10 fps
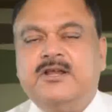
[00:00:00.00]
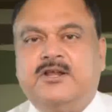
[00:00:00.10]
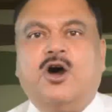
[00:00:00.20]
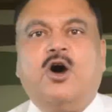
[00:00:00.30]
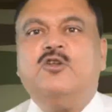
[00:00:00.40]

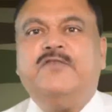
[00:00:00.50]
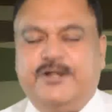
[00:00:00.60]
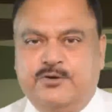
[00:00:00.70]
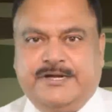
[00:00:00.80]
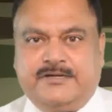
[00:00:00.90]
Now how do we
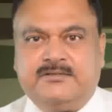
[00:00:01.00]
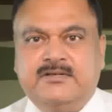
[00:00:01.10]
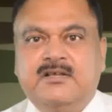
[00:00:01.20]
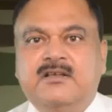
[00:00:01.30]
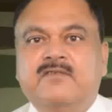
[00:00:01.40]
do it?
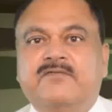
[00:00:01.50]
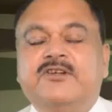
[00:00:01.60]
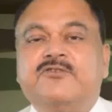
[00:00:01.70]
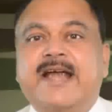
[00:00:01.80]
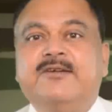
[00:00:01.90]
We
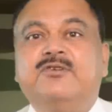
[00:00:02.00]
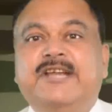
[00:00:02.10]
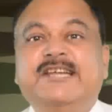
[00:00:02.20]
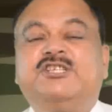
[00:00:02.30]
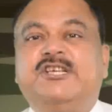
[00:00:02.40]
try to
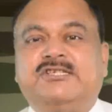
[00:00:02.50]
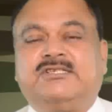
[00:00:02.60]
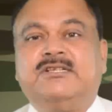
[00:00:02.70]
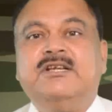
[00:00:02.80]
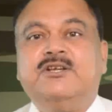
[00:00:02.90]
teach
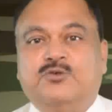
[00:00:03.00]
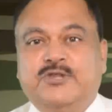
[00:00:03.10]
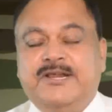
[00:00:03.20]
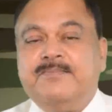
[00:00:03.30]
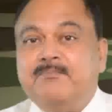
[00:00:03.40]
this to
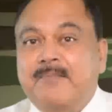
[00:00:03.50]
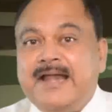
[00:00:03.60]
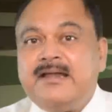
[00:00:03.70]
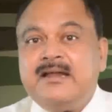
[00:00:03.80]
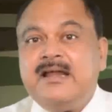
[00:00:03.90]
the
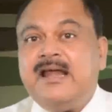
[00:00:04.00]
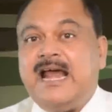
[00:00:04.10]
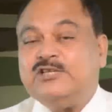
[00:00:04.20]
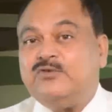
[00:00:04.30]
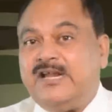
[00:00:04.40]
men
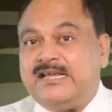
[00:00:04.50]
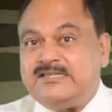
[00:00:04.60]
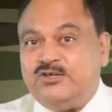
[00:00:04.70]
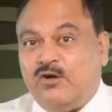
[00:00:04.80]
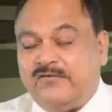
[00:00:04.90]
as well as
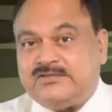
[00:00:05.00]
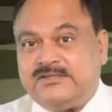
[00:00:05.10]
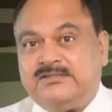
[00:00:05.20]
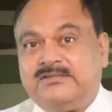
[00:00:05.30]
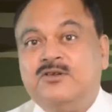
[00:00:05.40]
the
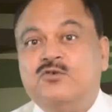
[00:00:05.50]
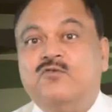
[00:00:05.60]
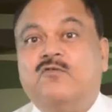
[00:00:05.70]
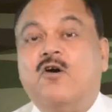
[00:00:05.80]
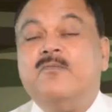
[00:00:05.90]
officers who
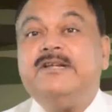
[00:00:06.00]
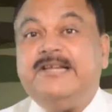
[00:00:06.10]
form a